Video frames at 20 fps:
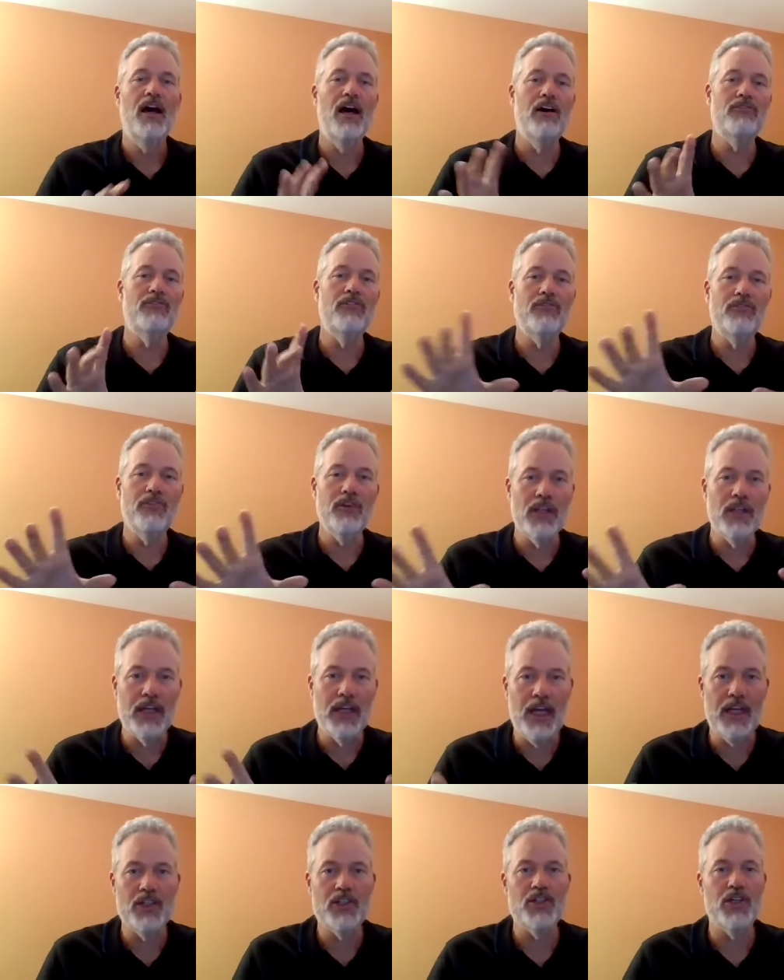of
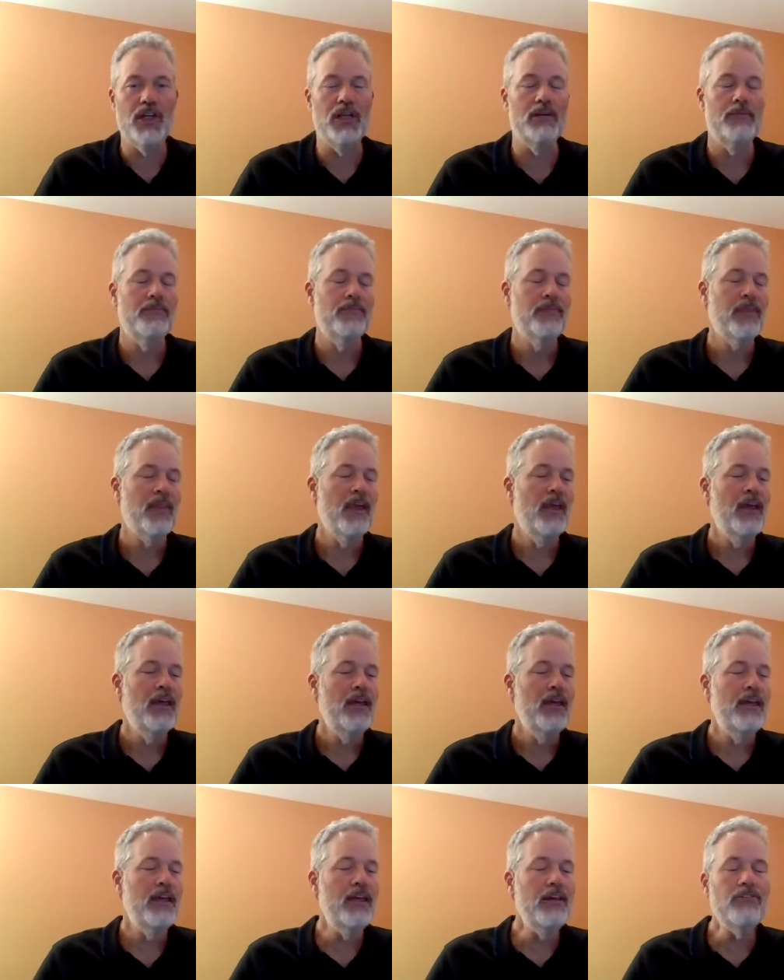affiliation.
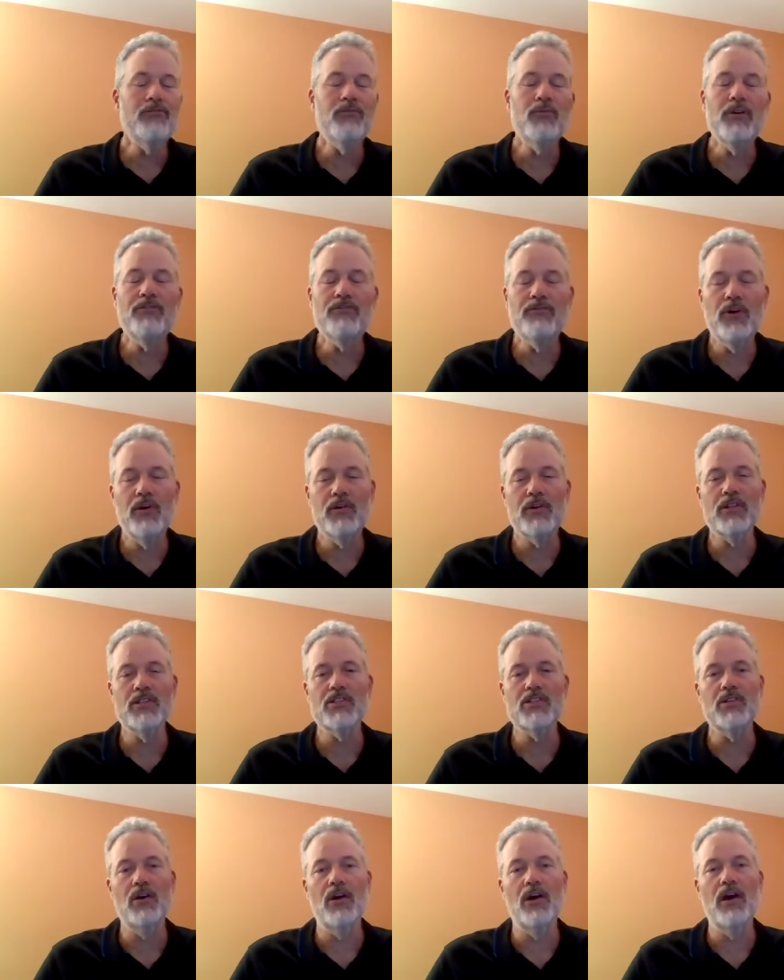If we
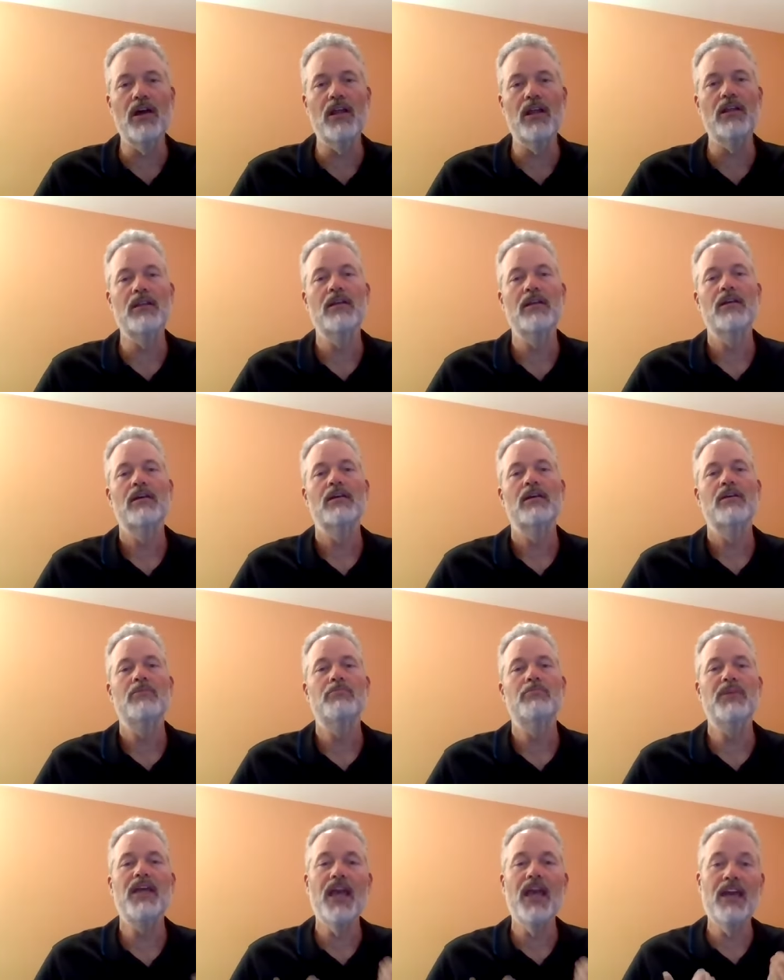focus on
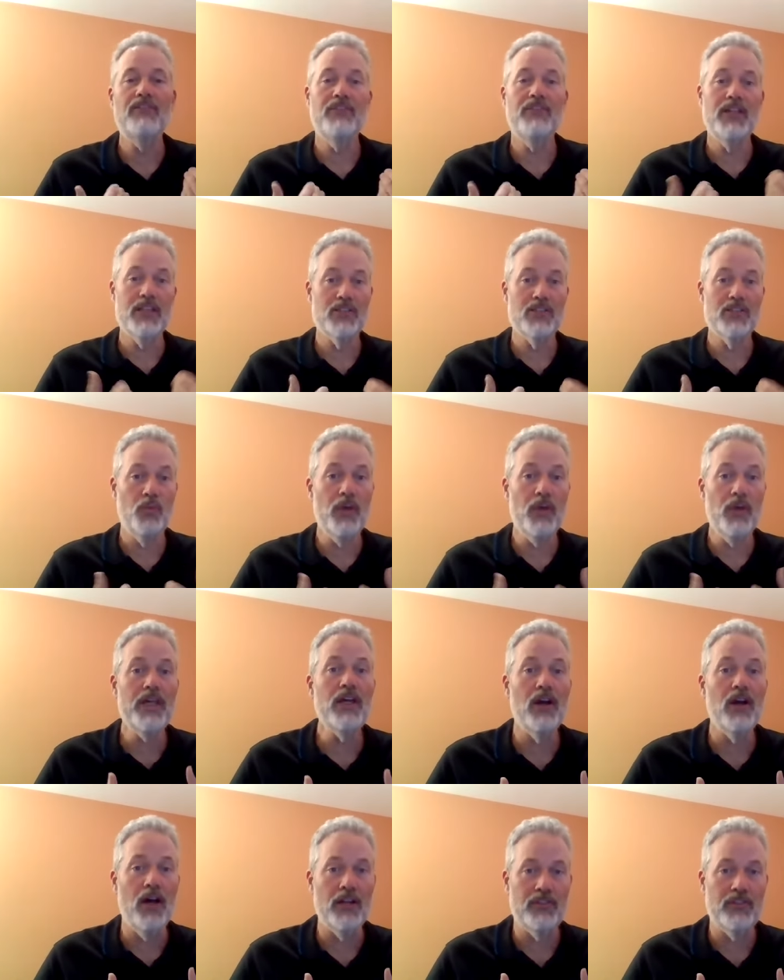behaving as we
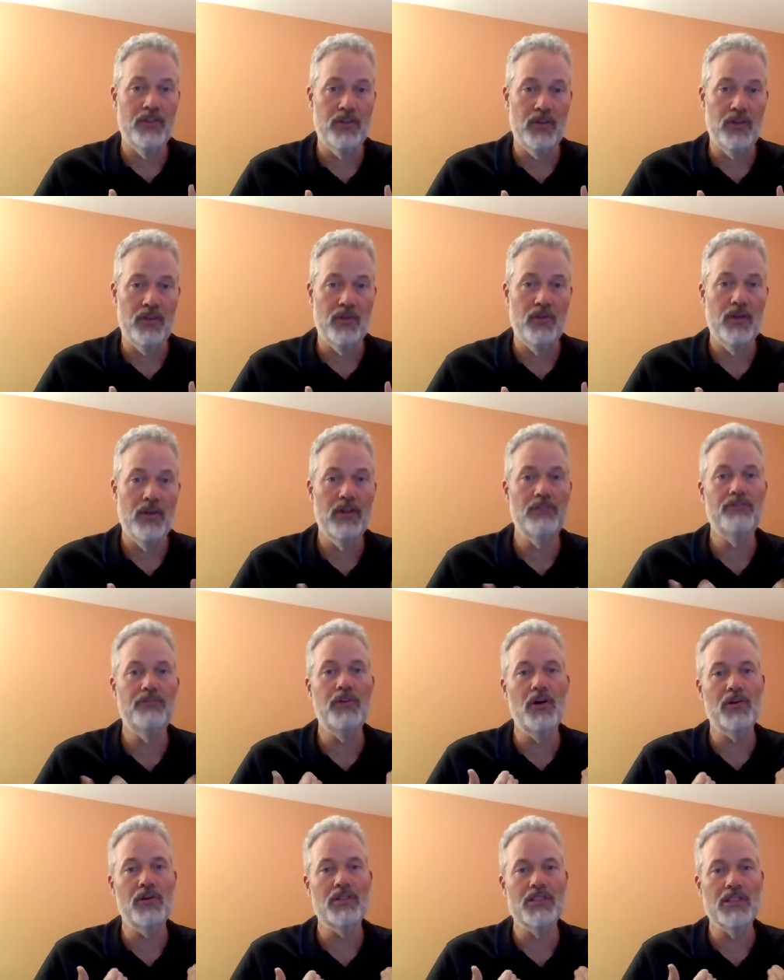ought to and
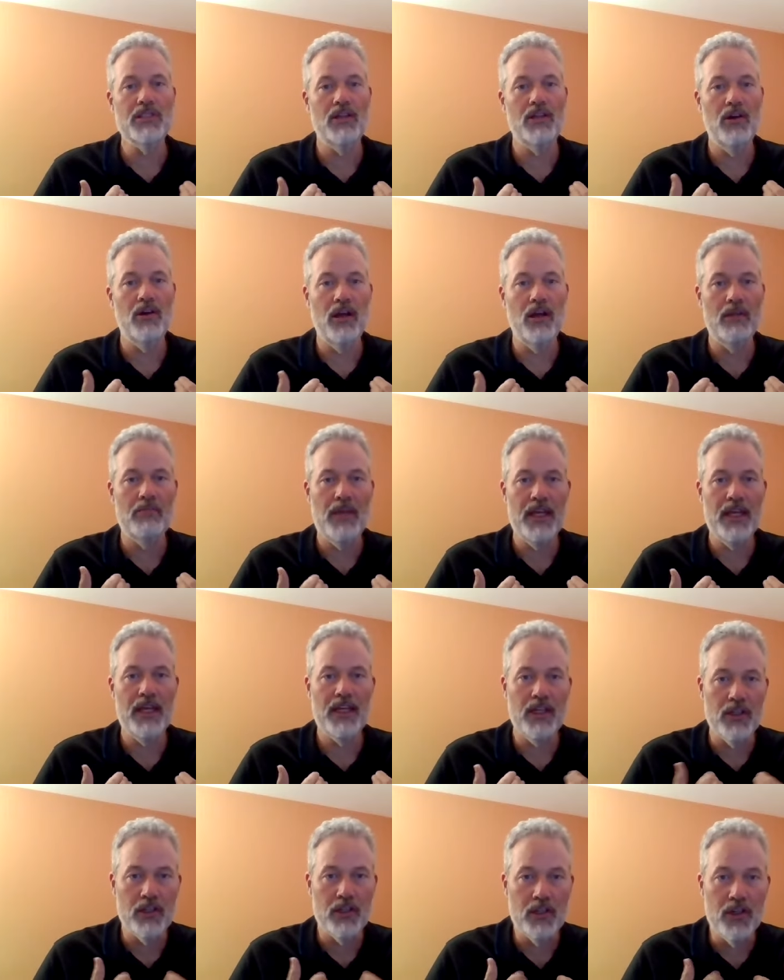focusing on
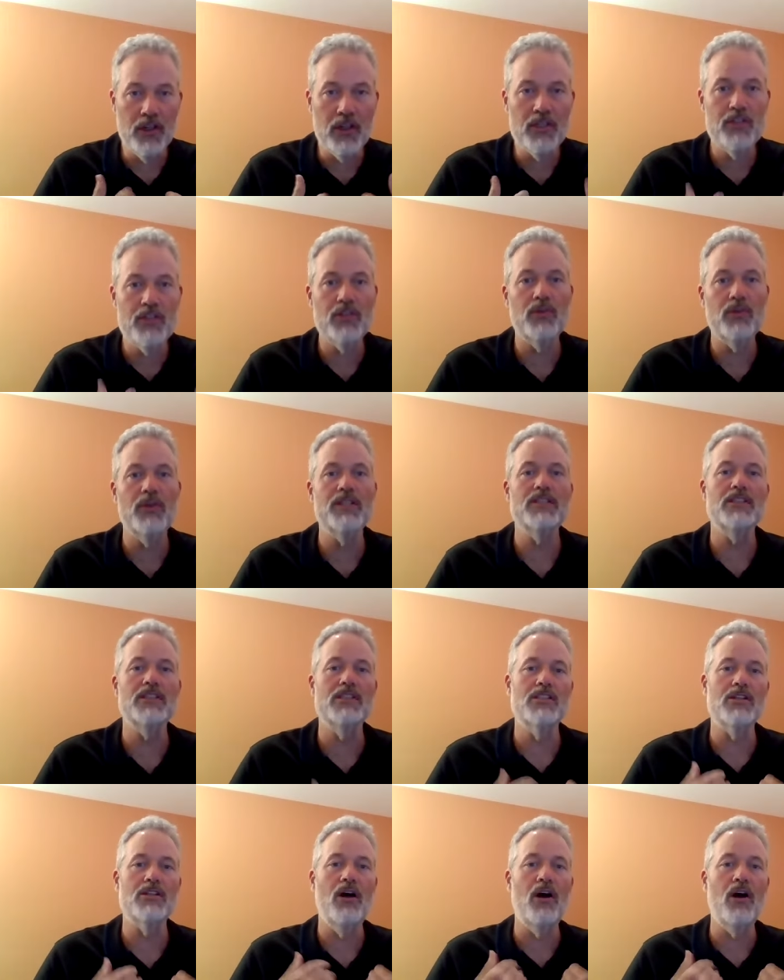making good
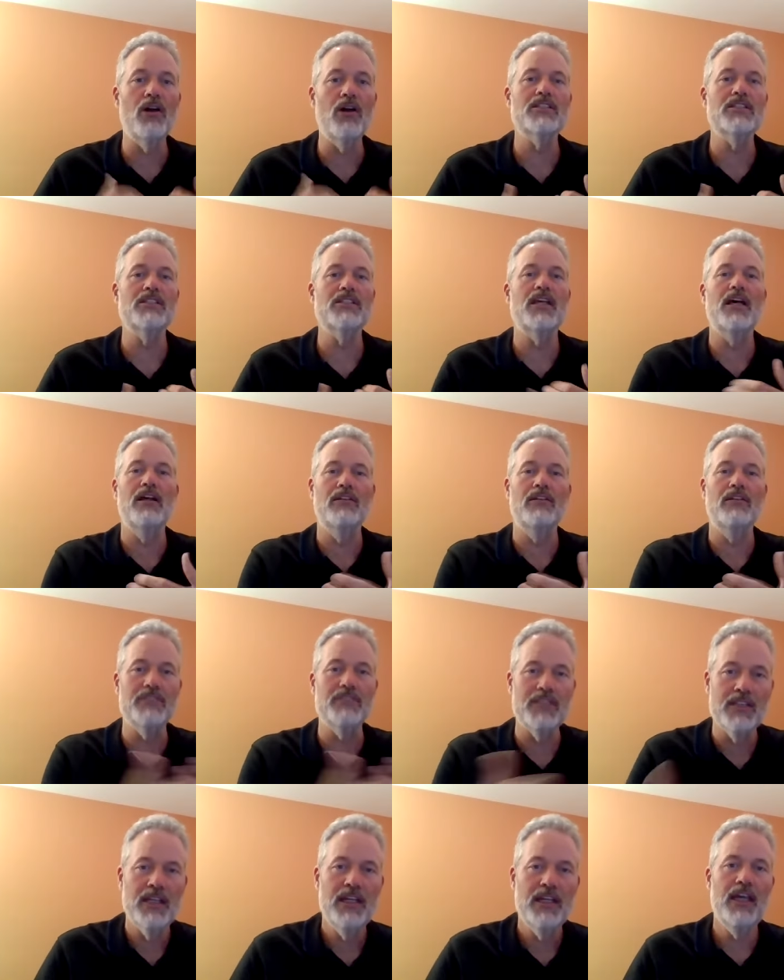choices ourselves
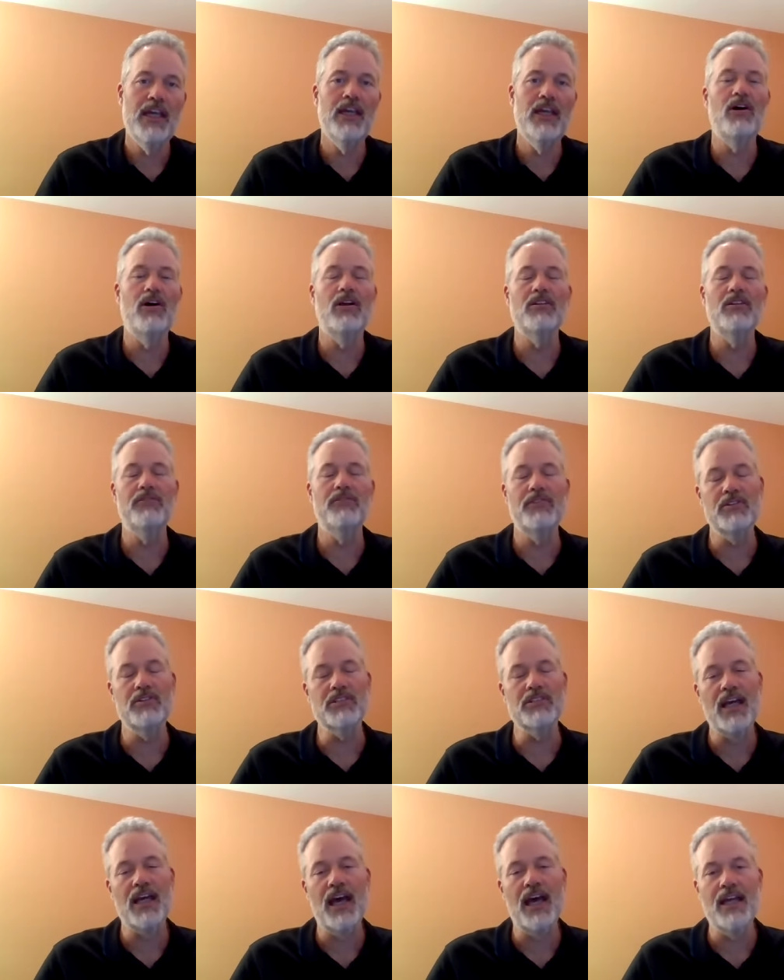in all of
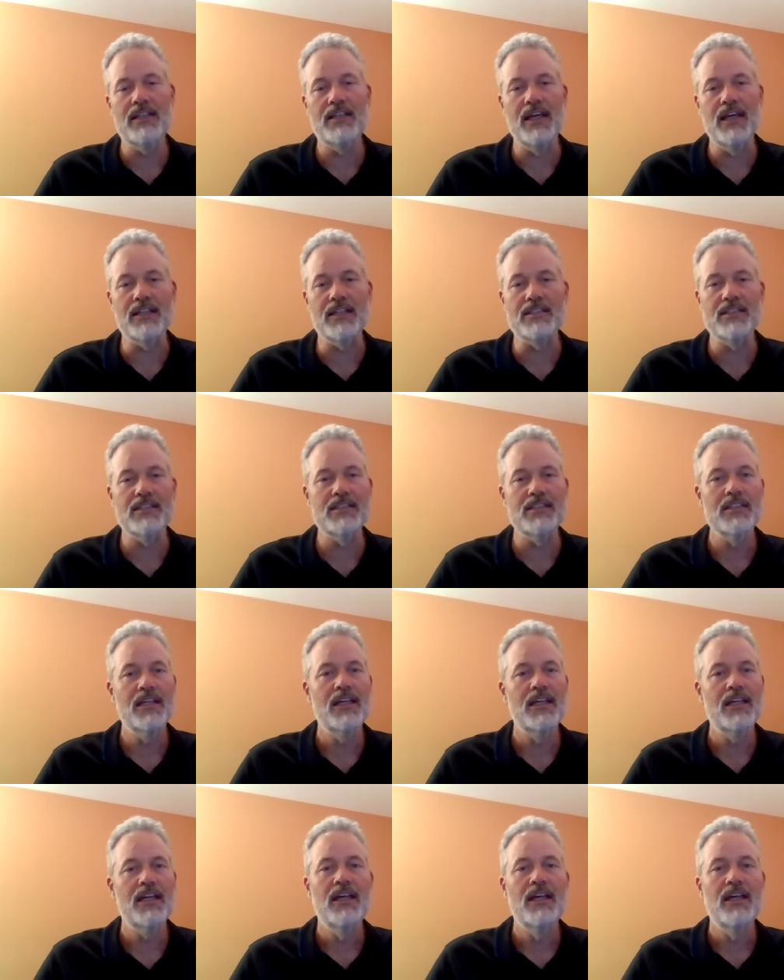those contexts,